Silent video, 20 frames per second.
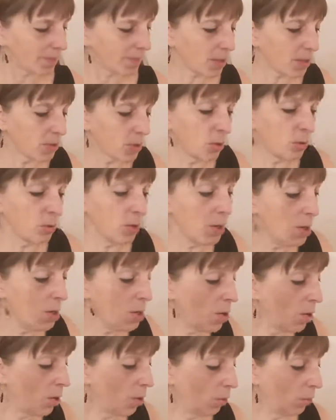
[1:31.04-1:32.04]
So
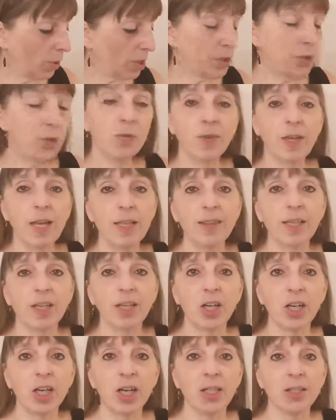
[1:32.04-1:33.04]
once you've got the
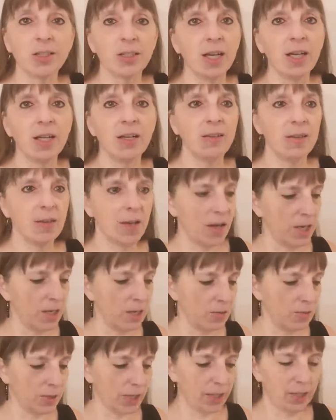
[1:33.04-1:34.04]
cards, I
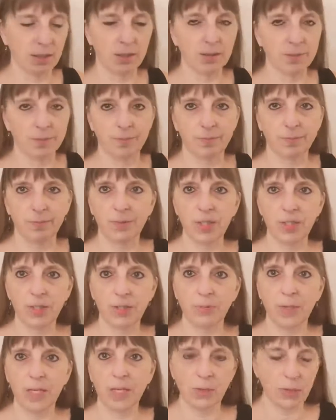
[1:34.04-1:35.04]
use like just a
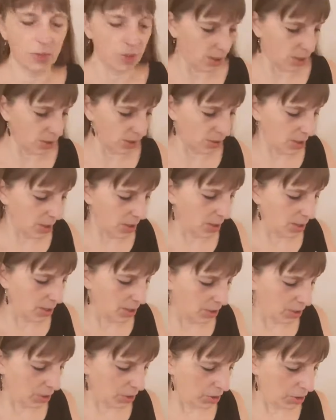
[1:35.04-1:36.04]
regular size
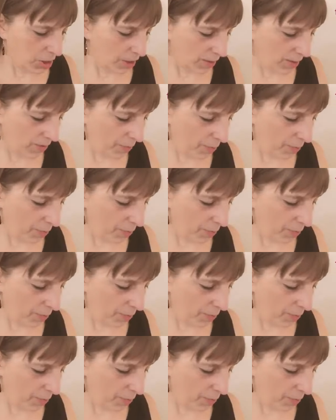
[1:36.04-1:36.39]
sheet of